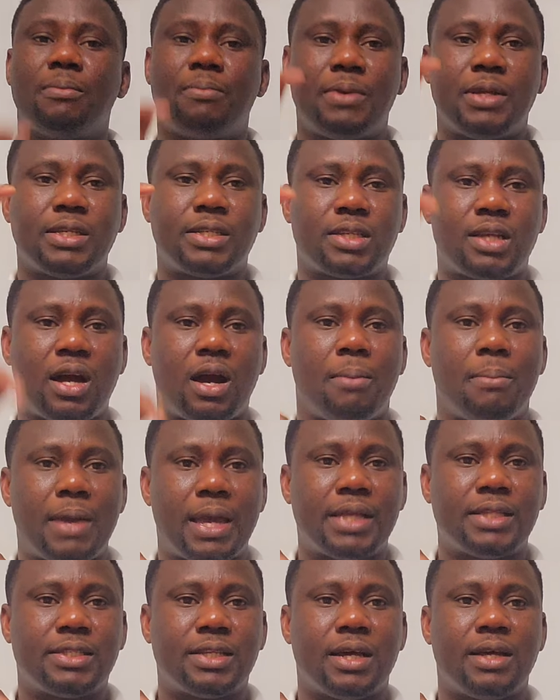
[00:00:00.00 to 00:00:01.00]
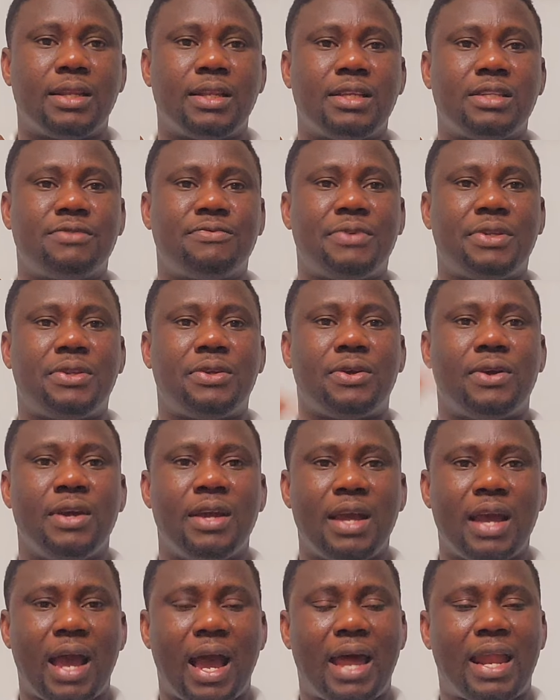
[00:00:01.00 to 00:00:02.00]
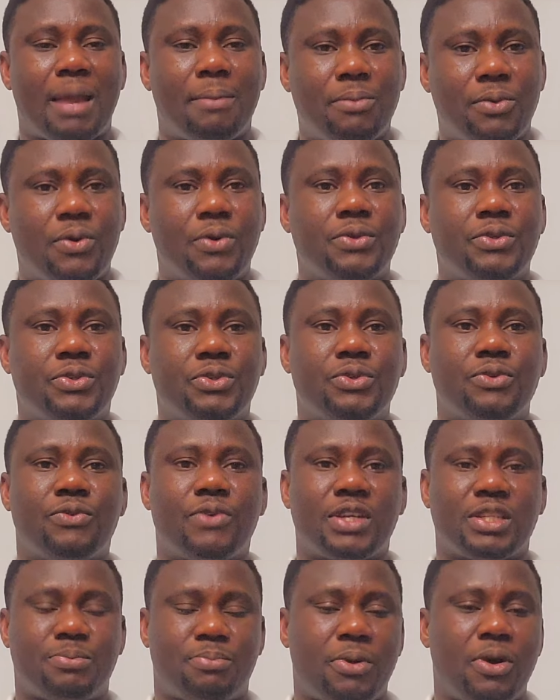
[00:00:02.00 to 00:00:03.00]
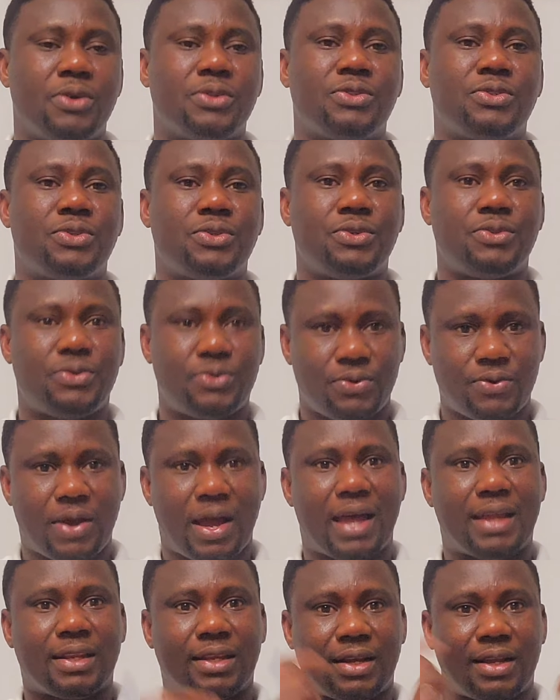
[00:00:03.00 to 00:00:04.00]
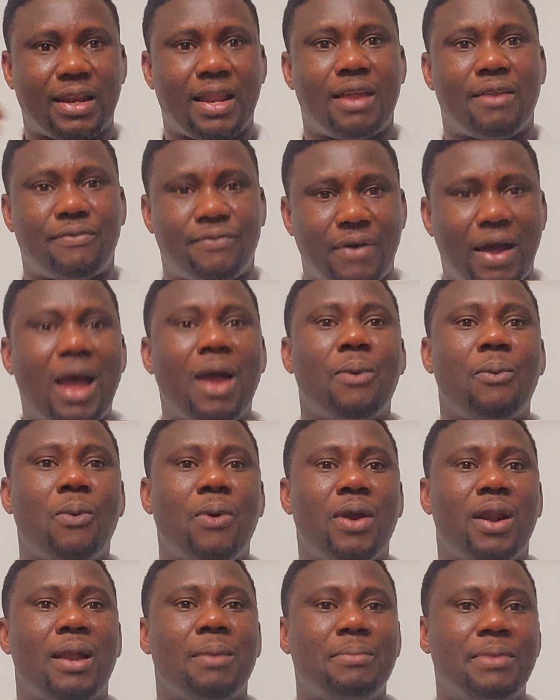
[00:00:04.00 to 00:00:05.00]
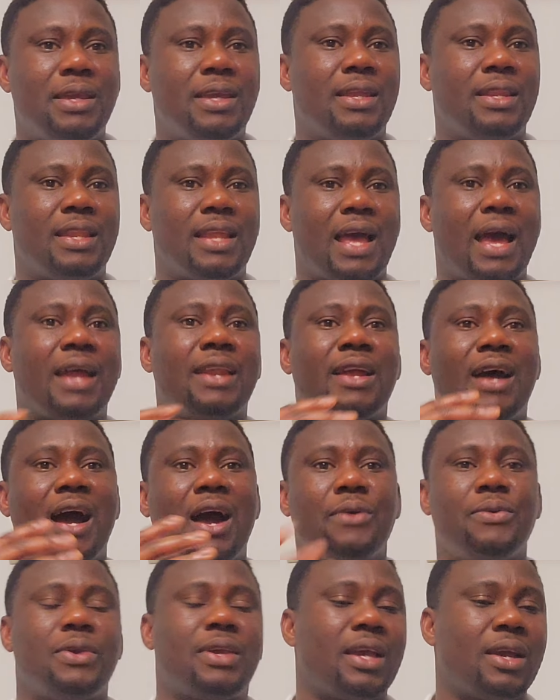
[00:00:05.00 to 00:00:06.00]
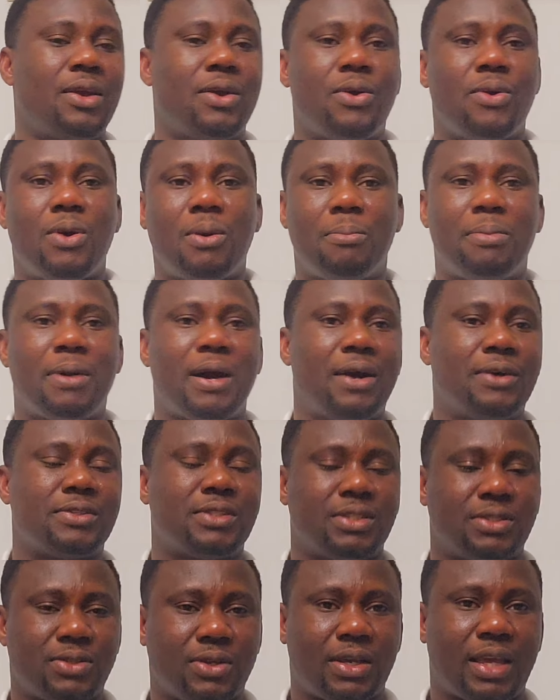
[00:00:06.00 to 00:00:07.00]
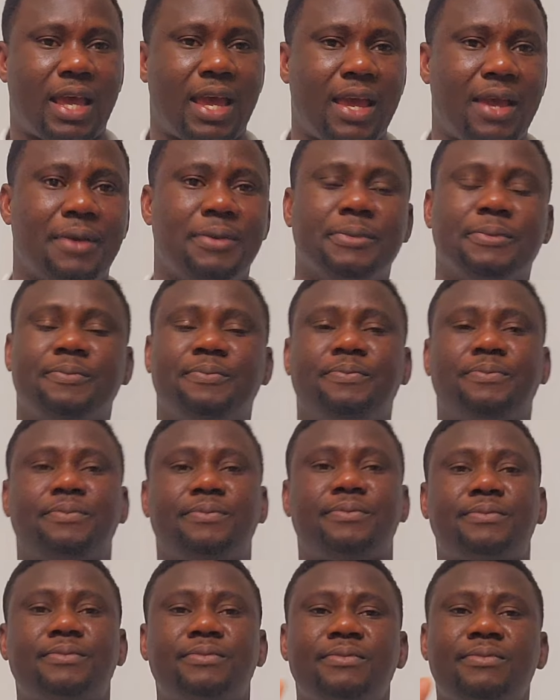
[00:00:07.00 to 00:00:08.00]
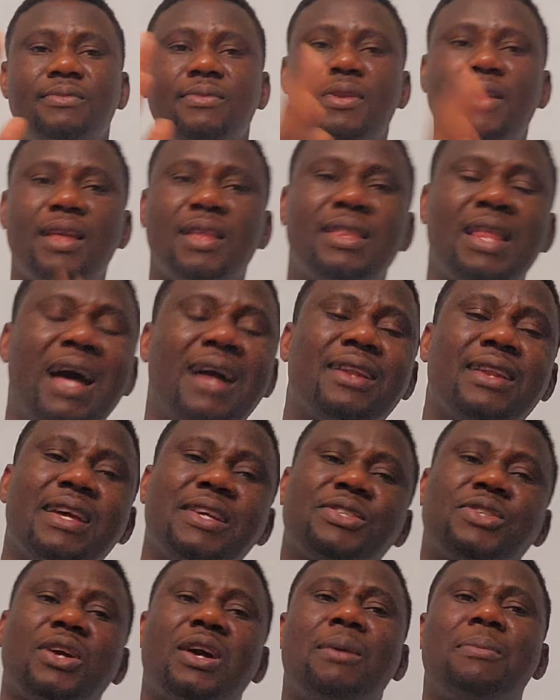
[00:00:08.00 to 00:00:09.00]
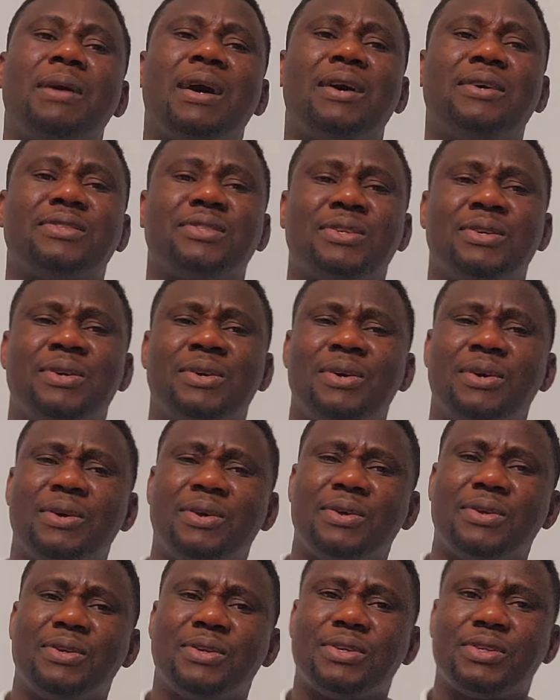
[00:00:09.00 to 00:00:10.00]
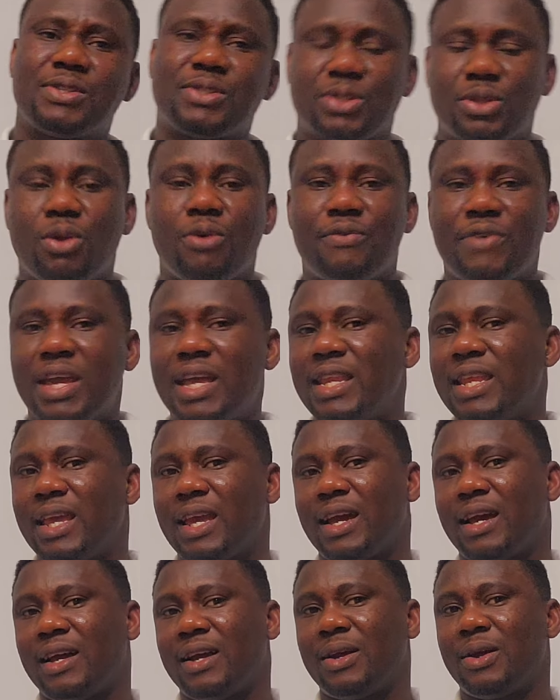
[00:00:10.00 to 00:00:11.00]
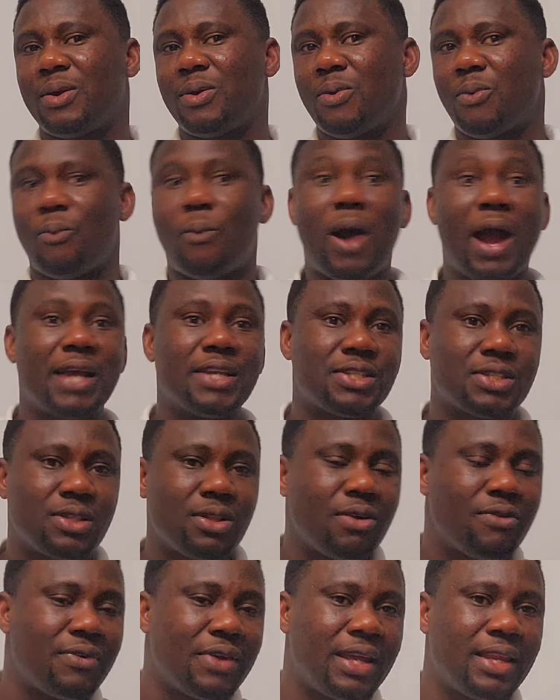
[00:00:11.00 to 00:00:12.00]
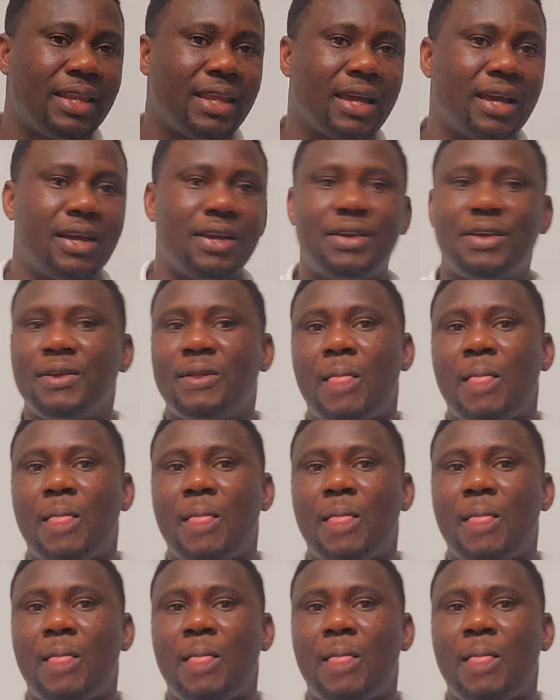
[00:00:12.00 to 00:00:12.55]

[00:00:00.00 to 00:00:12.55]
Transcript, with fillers: please comment on this video and I'm going to respond to you and clarify what I mean and how you can go about it, okay? Now, let's talk about Slovenia. Why Slovenia?